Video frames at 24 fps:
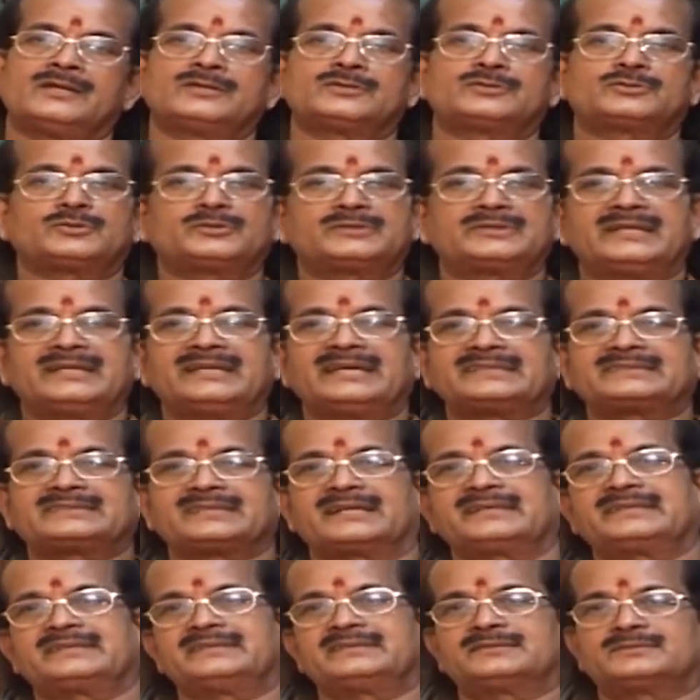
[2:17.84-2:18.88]
So then I
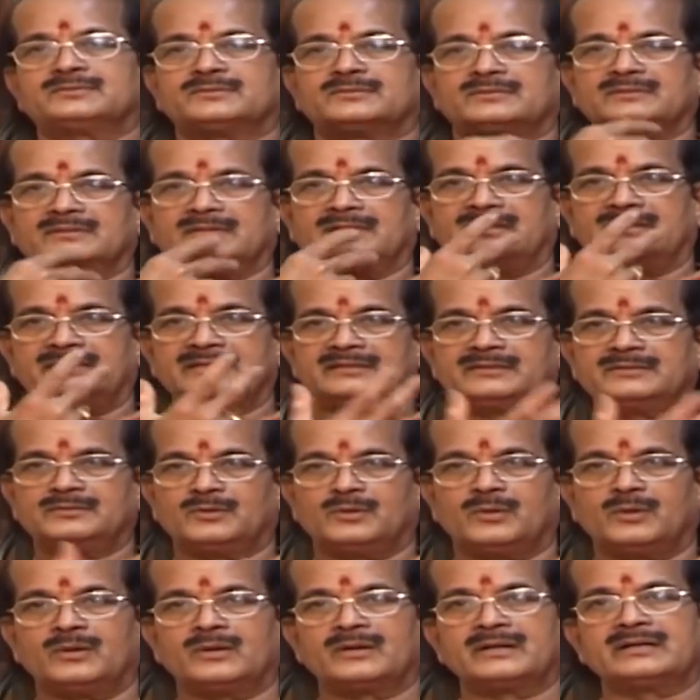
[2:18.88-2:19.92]
started to learning
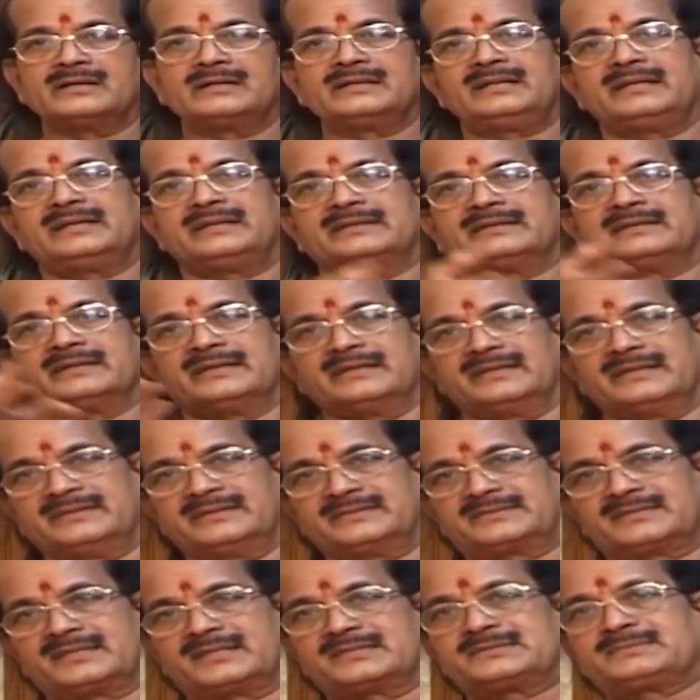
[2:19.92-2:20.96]
vocal and I
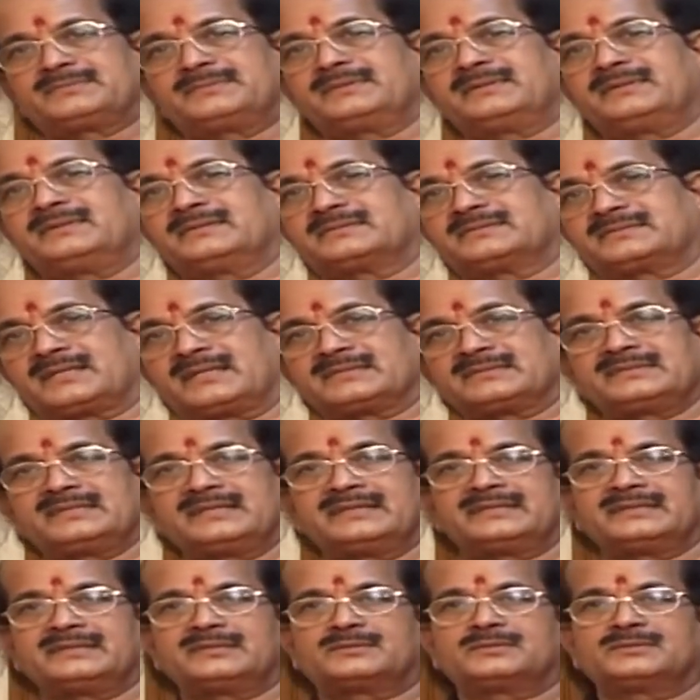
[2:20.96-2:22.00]
transla-
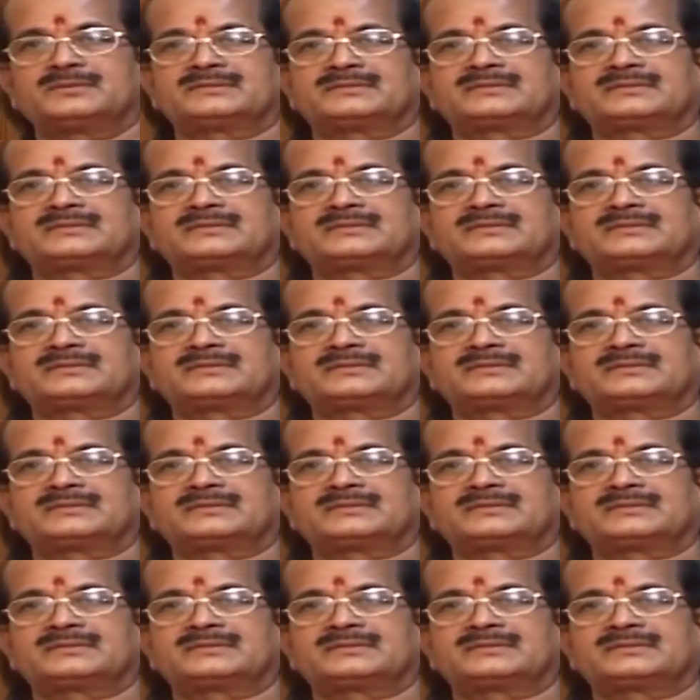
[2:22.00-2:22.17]
translating to the